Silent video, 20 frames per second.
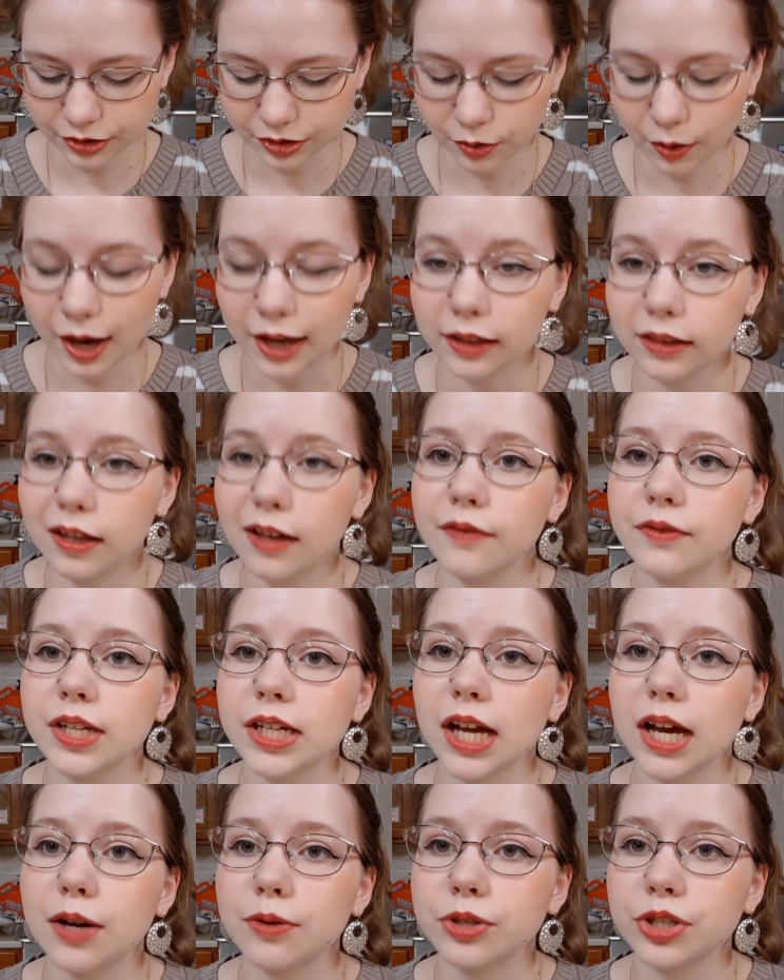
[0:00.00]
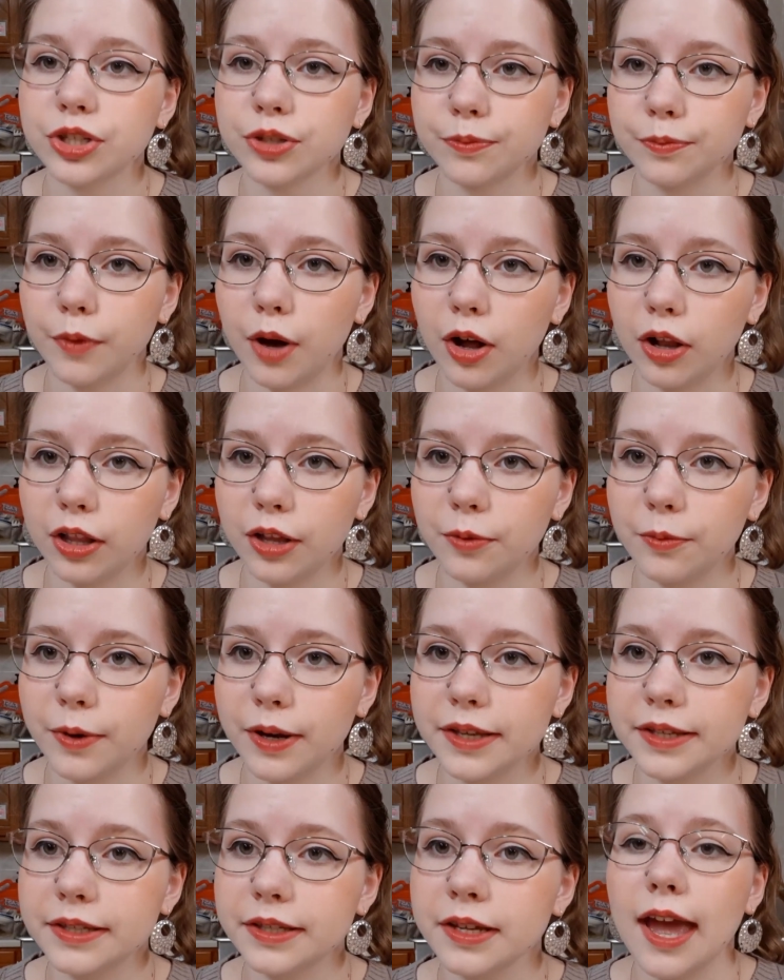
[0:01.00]
So I loved how small it
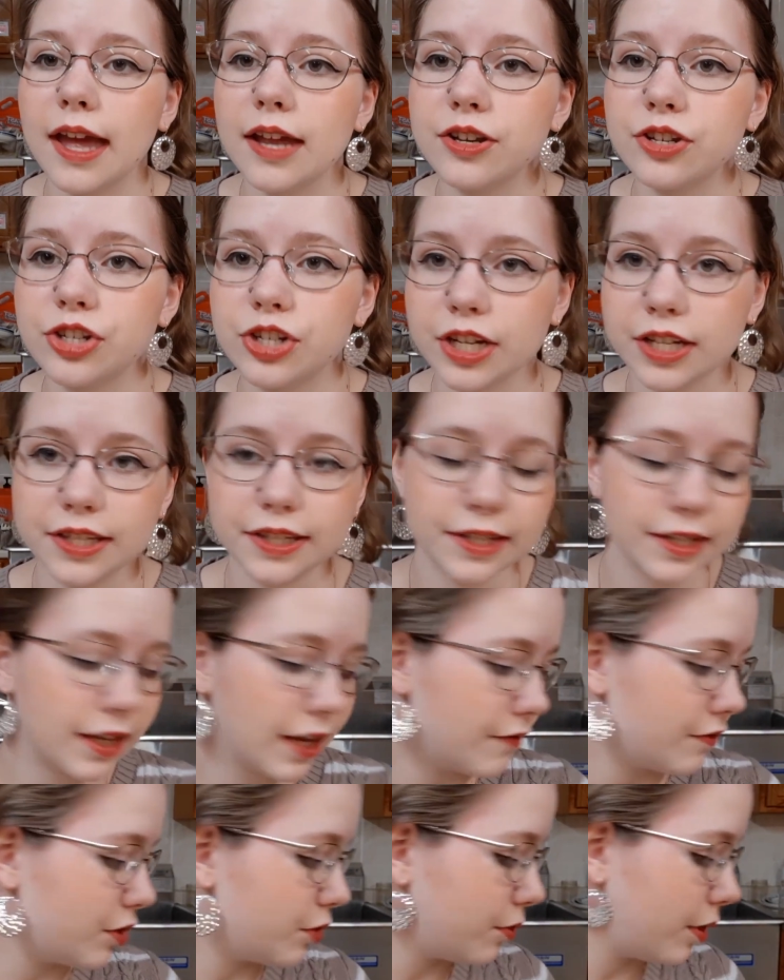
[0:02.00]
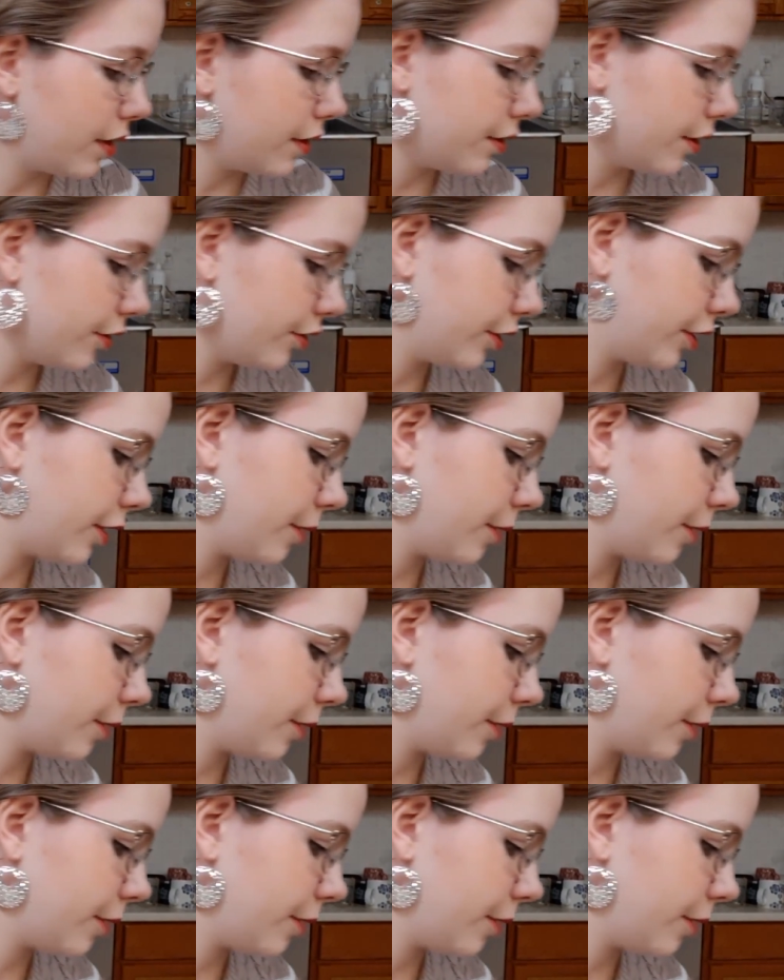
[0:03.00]
was. And just to give you another